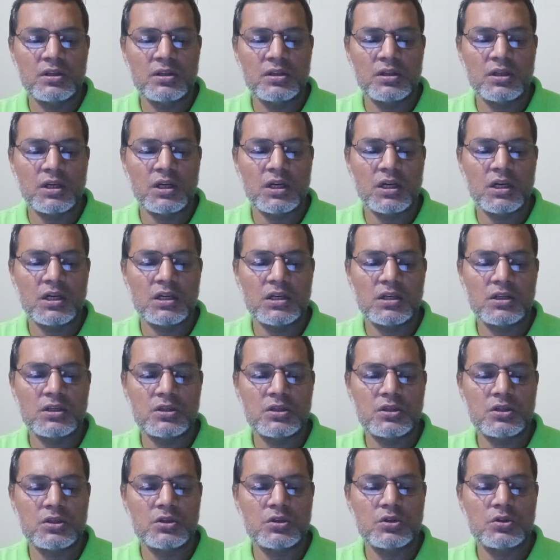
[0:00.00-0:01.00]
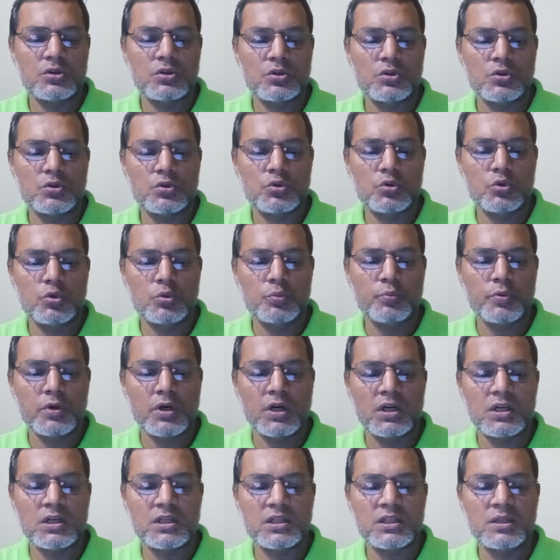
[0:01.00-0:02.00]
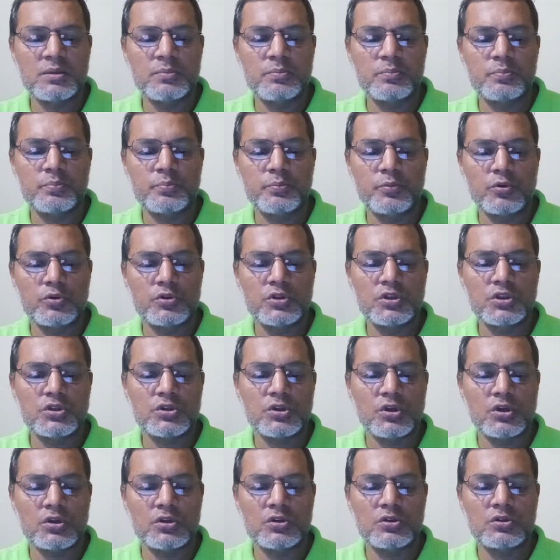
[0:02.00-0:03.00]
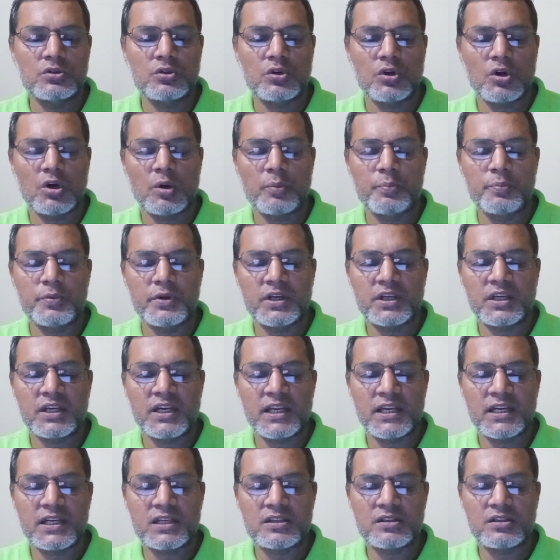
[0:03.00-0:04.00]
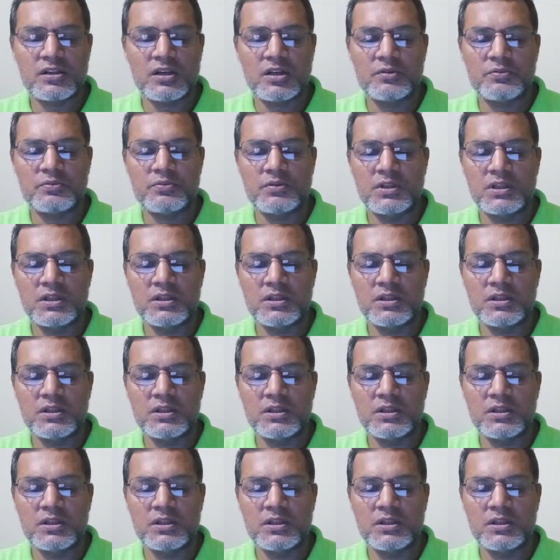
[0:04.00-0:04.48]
the superimposition of a character